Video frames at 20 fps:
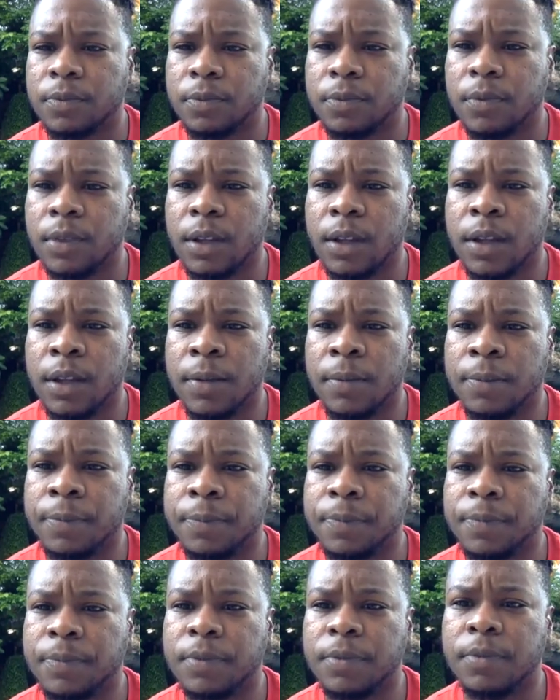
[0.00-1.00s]

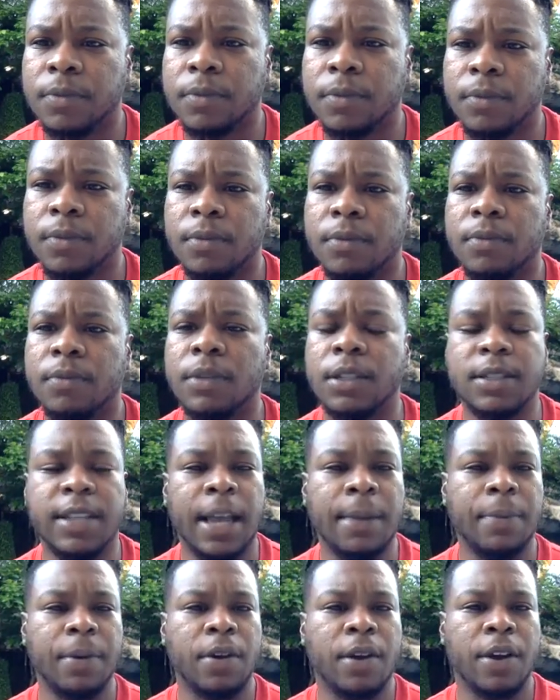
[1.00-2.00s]
the
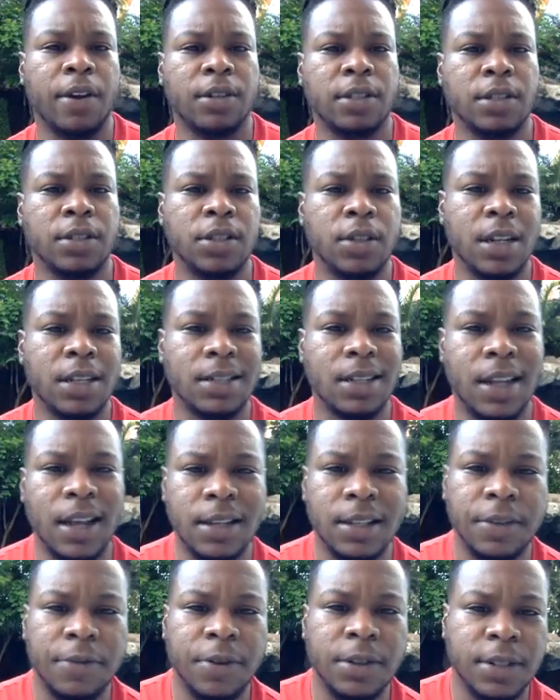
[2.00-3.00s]
type of currency, so there's a lot
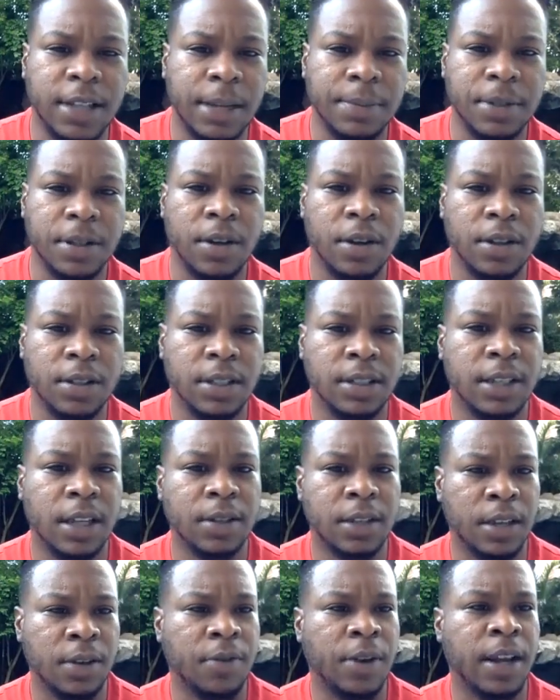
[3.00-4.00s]
of different types of currencies
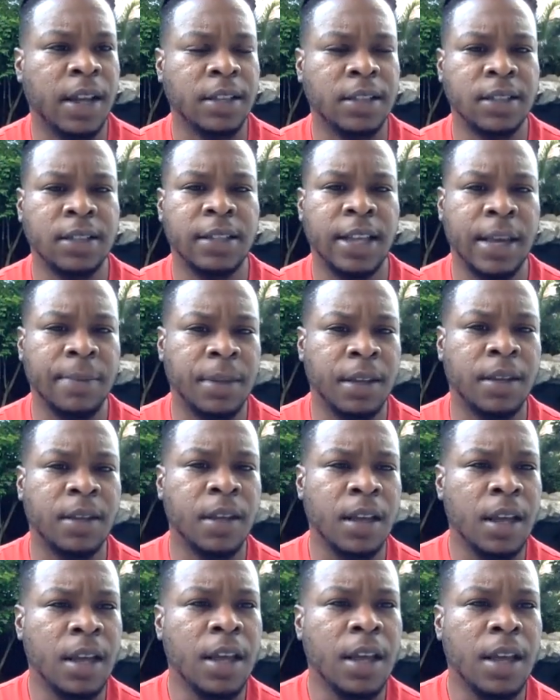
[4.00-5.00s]
out there, right? I just named a
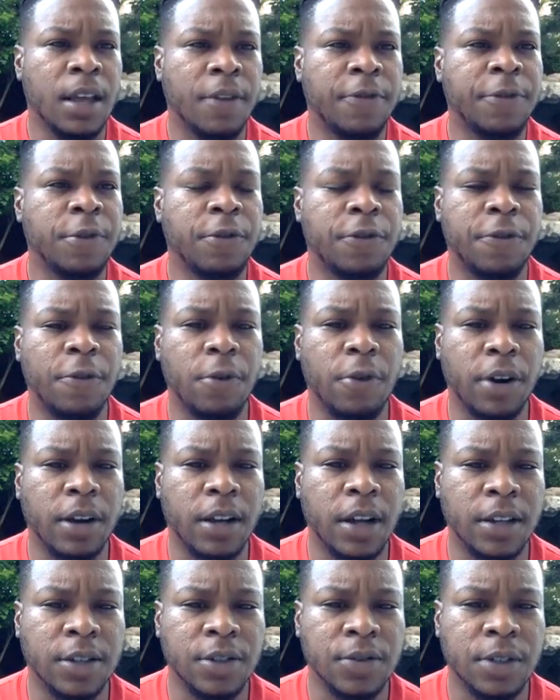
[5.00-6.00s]
few foreign
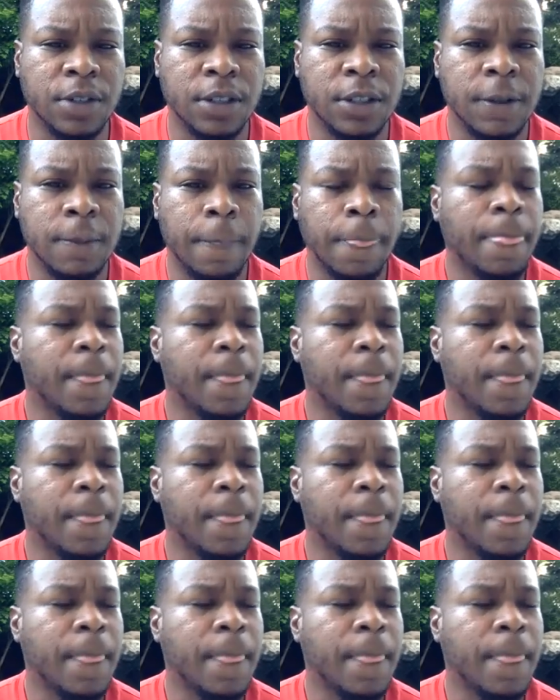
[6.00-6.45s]
countries.